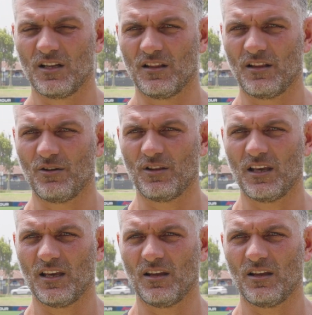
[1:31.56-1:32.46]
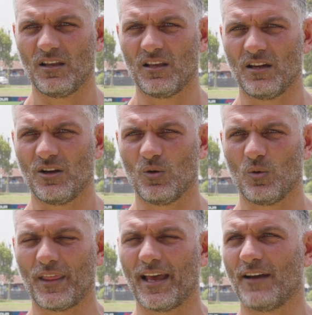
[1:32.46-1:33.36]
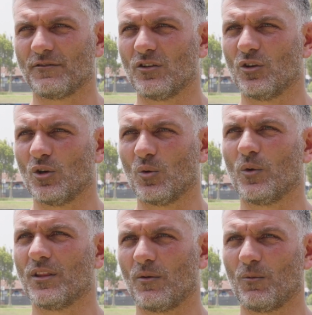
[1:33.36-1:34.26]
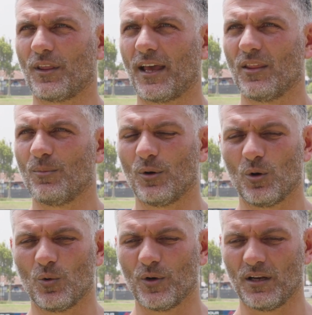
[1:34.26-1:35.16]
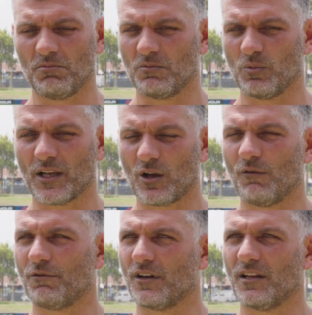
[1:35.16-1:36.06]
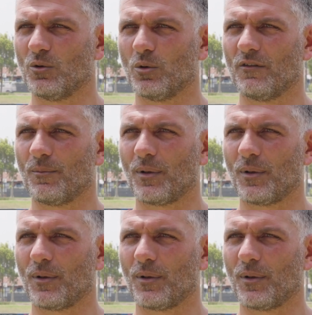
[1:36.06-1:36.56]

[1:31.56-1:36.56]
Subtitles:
know their, what they have to do with and without the ball, and we're confident whoever